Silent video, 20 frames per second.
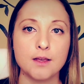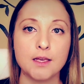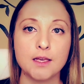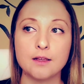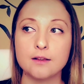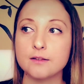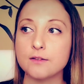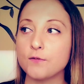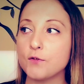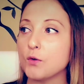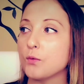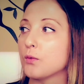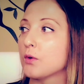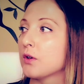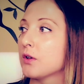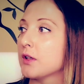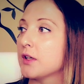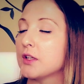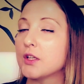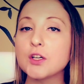Because if you
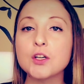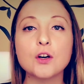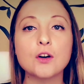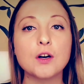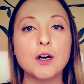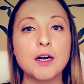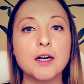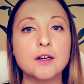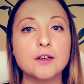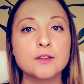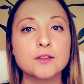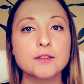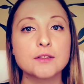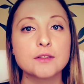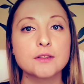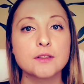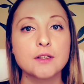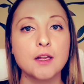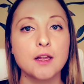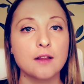really look around,
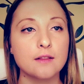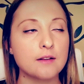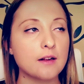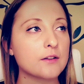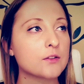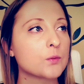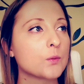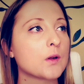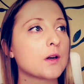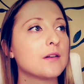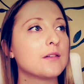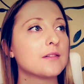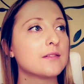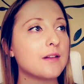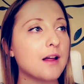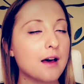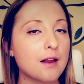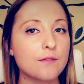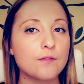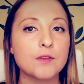that's what a
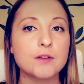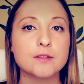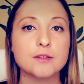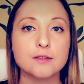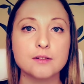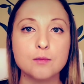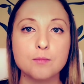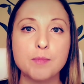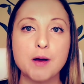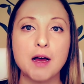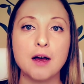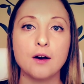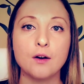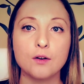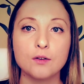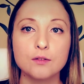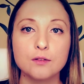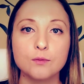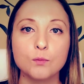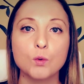lot of this is
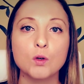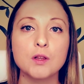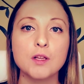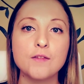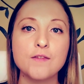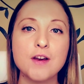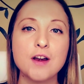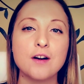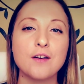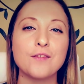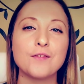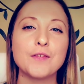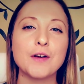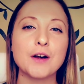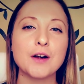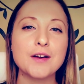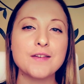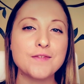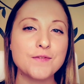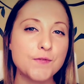about. We're living in a
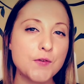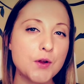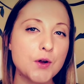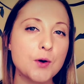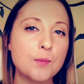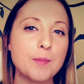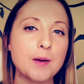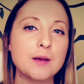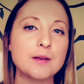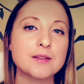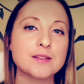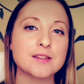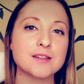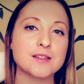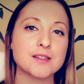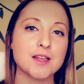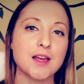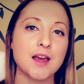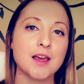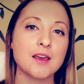very fear-based
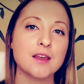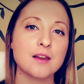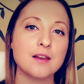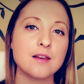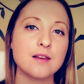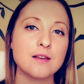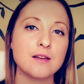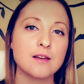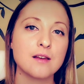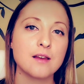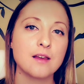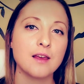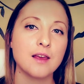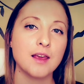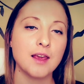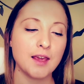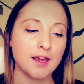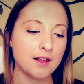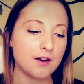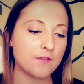society,
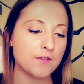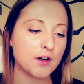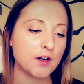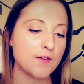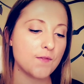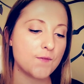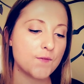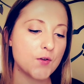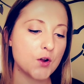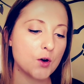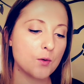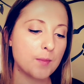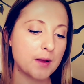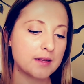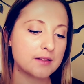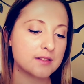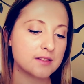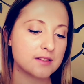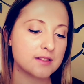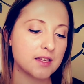
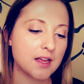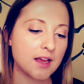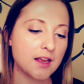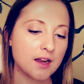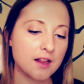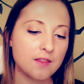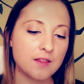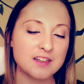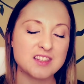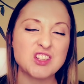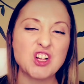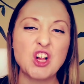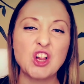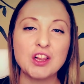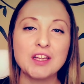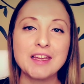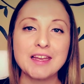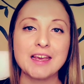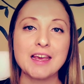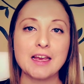that's
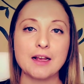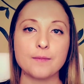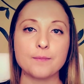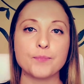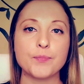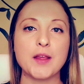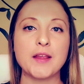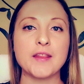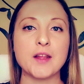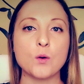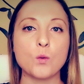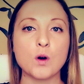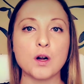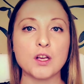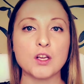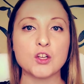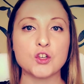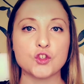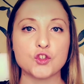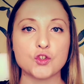clinging and they want
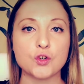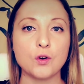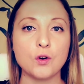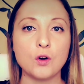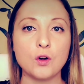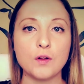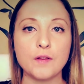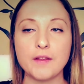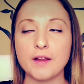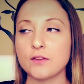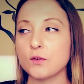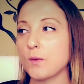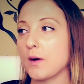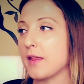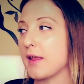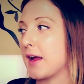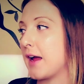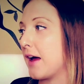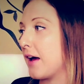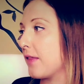to control. And that's
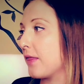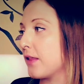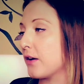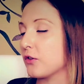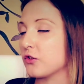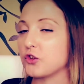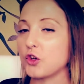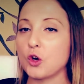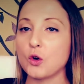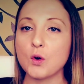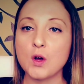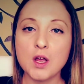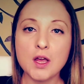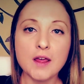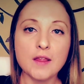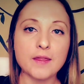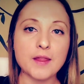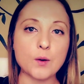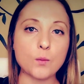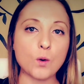why
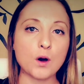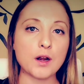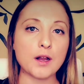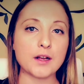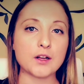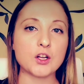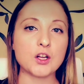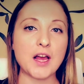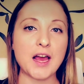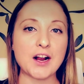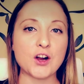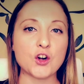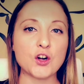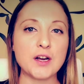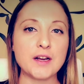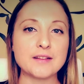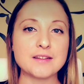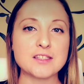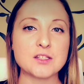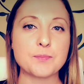they want to
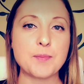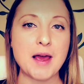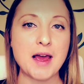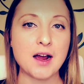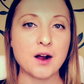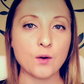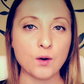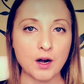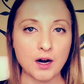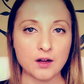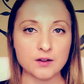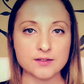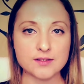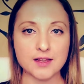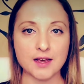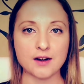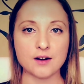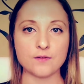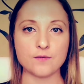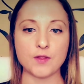create this power
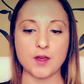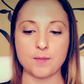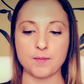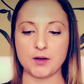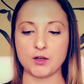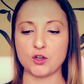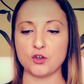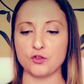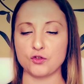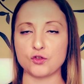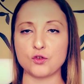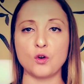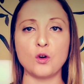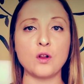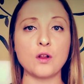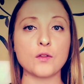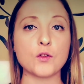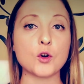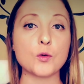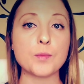outside of them and
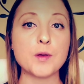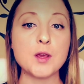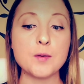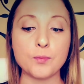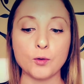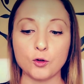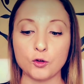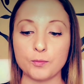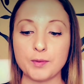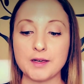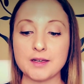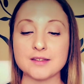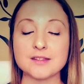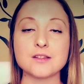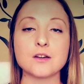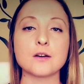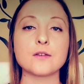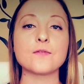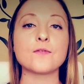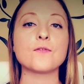control other people's, because
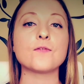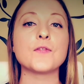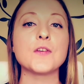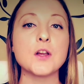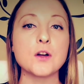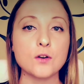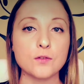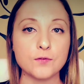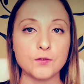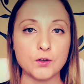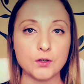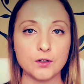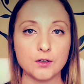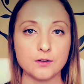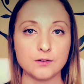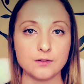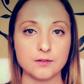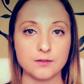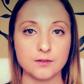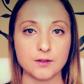they're
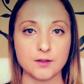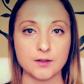fearful.